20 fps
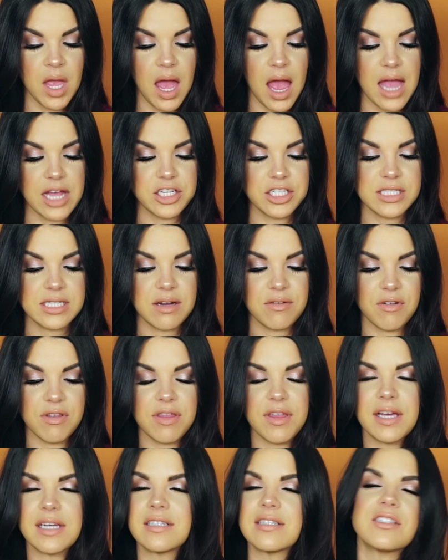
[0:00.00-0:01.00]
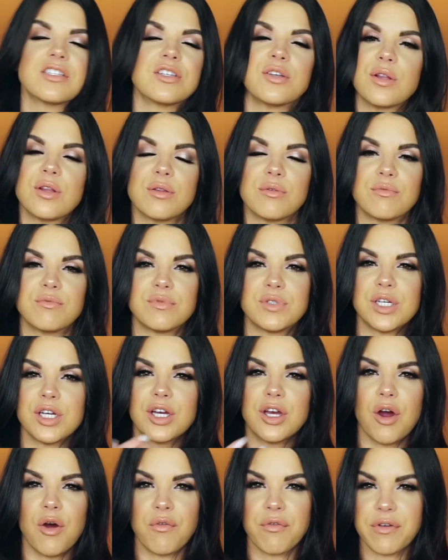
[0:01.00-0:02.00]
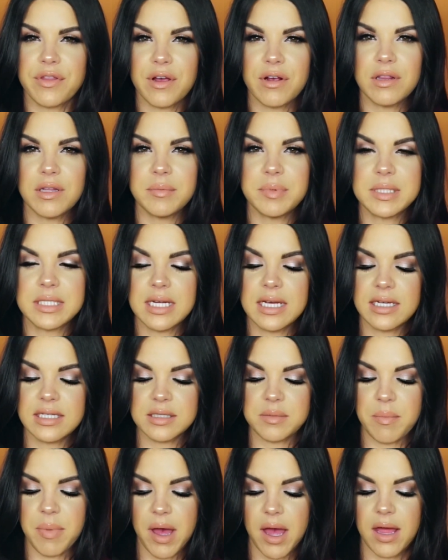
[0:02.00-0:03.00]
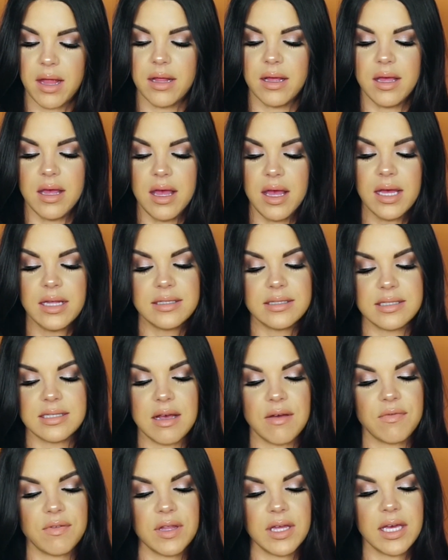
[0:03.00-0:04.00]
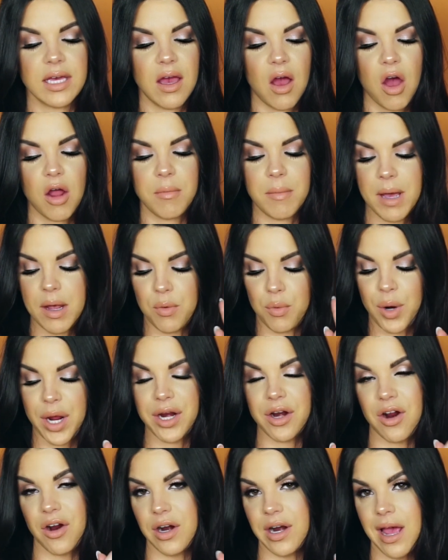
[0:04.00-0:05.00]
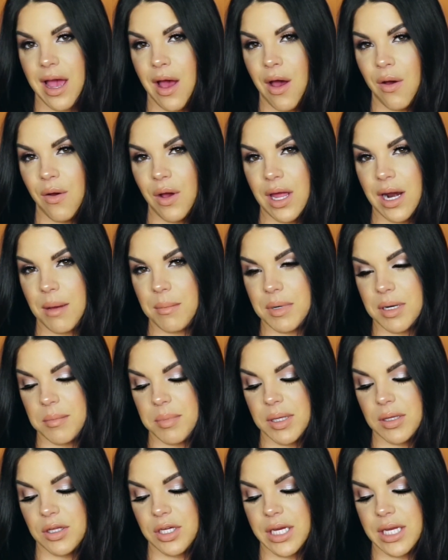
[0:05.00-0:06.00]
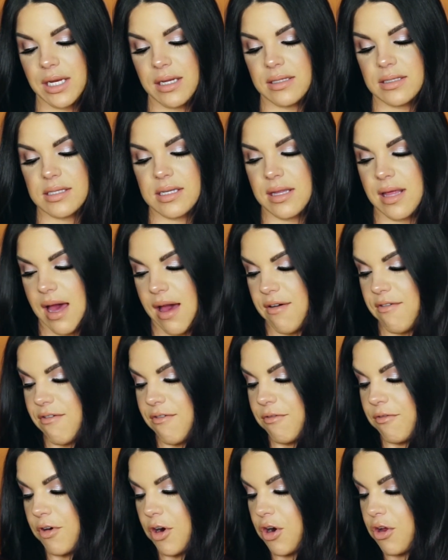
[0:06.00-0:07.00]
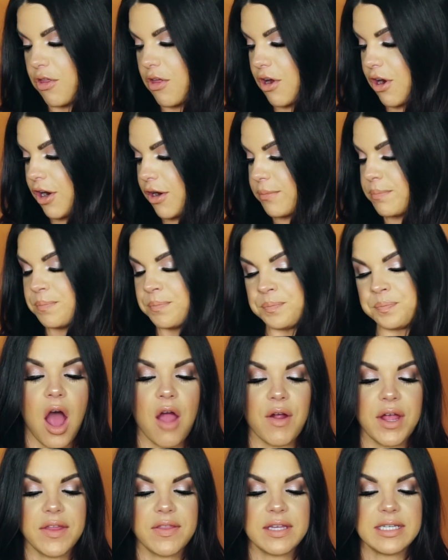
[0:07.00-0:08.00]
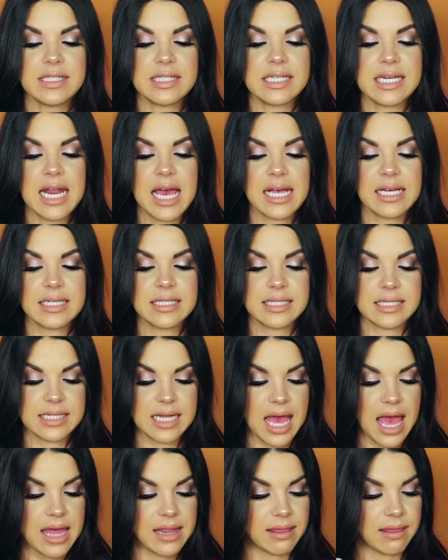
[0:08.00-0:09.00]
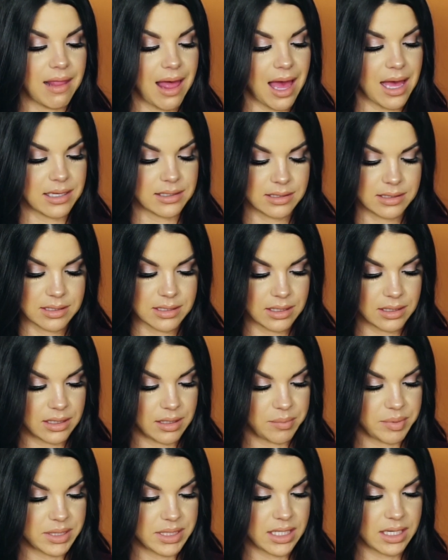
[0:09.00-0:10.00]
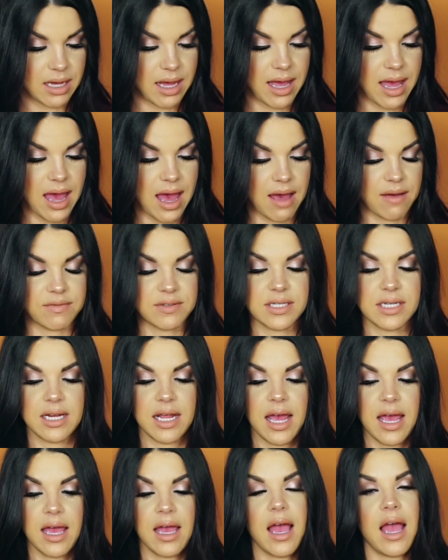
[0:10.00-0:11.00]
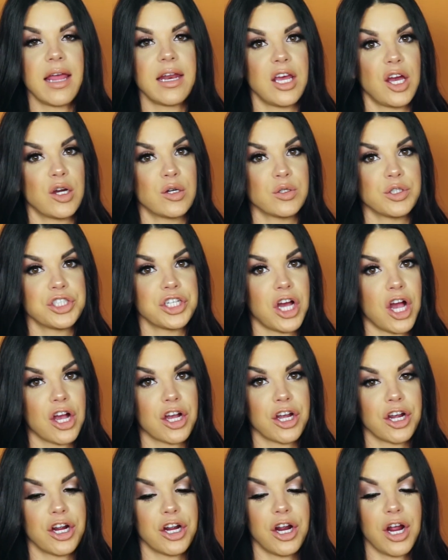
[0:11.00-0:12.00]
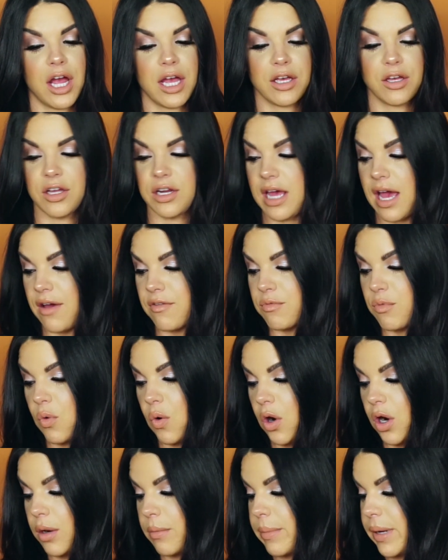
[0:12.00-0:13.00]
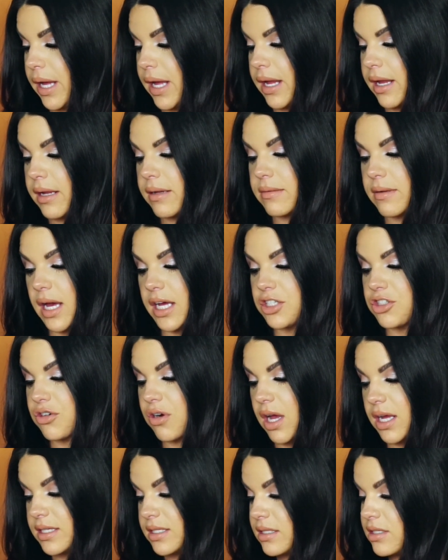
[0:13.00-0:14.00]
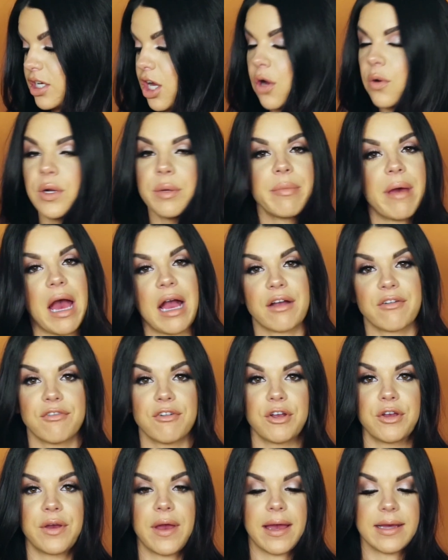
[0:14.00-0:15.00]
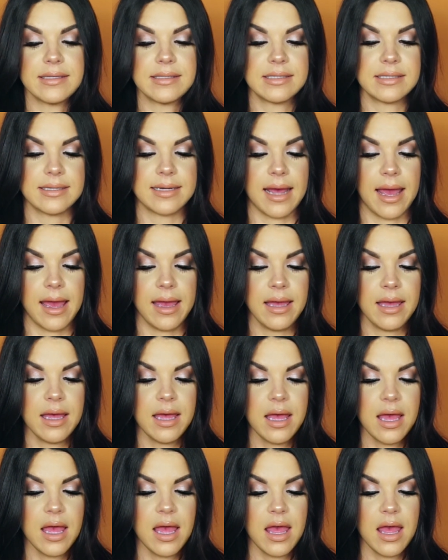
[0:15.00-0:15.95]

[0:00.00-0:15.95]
I just never think to go for their lipsticks, but it's definitely on my radar now, and I'm going to be looking into that further. All right, this next and last lipstick I have today, I know, shocker, I could have more, but I tried to tone it back for you guys today.